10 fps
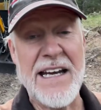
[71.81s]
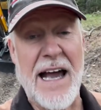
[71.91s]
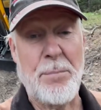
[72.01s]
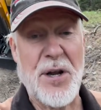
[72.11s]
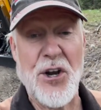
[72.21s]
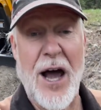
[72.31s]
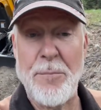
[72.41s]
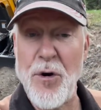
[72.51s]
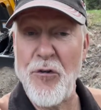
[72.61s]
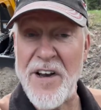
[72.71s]
up and not
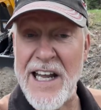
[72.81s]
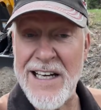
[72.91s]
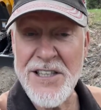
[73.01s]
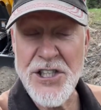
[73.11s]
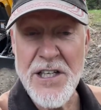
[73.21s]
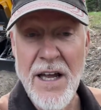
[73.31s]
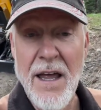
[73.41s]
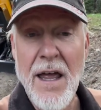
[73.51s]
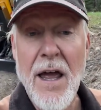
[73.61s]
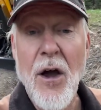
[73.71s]
move an inch,
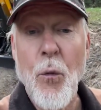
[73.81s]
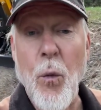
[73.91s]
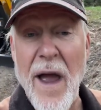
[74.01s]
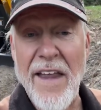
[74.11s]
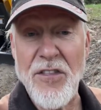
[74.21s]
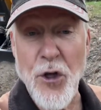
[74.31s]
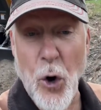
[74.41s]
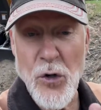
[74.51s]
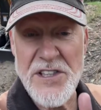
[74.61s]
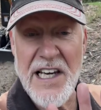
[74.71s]
when
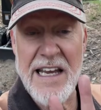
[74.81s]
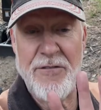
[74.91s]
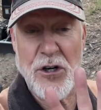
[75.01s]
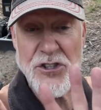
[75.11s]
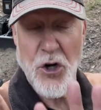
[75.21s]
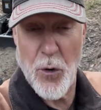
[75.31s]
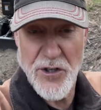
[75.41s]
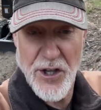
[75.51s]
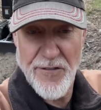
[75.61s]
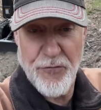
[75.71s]
those levers go
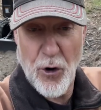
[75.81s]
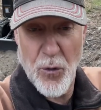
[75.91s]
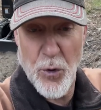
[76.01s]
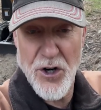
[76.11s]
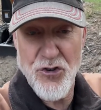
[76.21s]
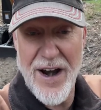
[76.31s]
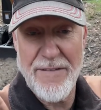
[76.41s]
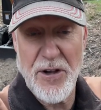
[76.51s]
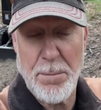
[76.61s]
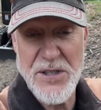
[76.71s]
into the forward
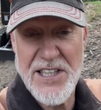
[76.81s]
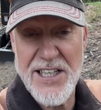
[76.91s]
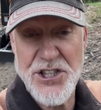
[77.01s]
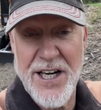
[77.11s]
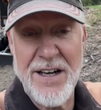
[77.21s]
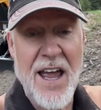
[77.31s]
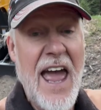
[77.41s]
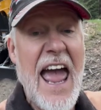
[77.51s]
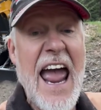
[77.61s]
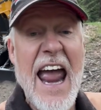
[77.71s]
travel position,
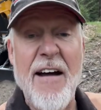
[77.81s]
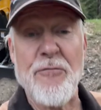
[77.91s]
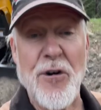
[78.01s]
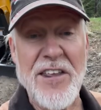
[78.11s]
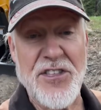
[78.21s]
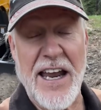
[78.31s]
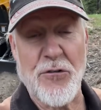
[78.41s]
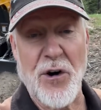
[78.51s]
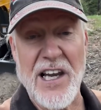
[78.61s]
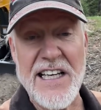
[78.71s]
everything
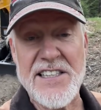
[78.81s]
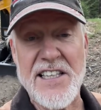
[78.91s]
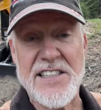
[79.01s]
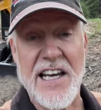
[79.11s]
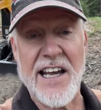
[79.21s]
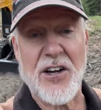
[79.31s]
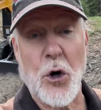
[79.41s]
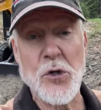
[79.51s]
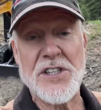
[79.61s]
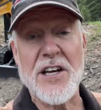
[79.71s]
releases and it
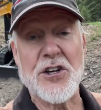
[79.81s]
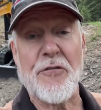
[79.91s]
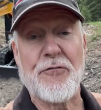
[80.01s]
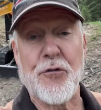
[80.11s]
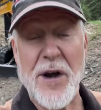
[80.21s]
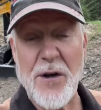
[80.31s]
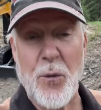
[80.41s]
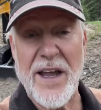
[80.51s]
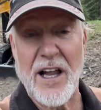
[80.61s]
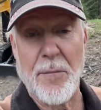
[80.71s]
goes into
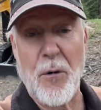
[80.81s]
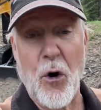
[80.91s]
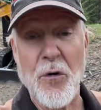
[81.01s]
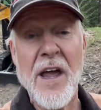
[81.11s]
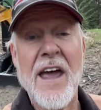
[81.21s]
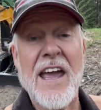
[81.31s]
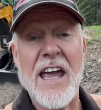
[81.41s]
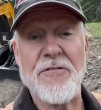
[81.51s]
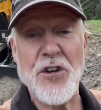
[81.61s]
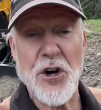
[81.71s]
freewheel mode. If
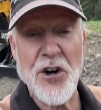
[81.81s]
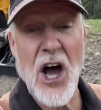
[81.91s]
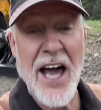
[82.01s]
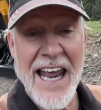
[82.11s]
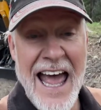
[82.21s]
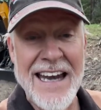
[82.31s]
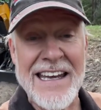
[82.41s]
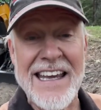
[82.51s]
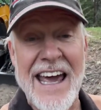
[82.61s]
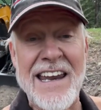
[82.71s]
you're not handy
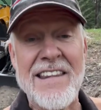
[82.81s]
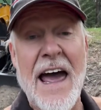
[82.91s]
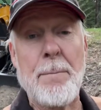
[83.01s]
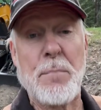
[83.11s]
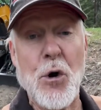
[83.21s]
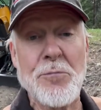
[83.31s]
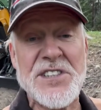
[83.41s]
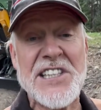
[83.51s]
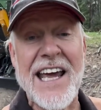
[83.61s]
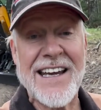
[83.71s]
getting that
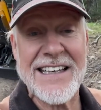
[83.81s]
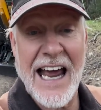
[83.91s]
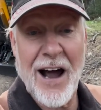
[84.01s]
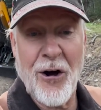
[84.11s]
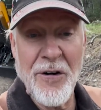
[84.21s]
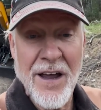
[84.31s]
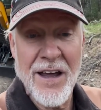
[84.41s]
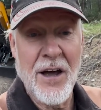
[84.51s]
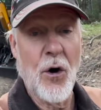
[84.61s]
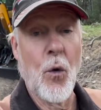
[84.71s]
boomstick down,
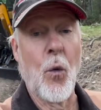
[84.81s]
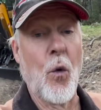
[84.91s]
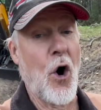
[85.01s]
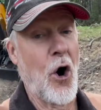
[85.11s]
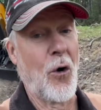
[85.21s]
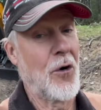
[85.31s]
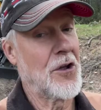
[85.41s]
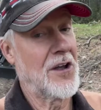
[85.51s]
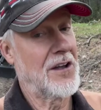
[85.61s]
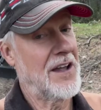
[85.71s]
whoa.
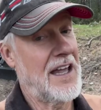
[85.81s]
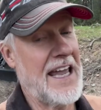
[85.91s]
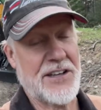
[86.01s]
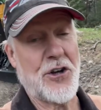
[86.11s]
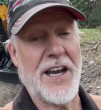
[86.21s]
It could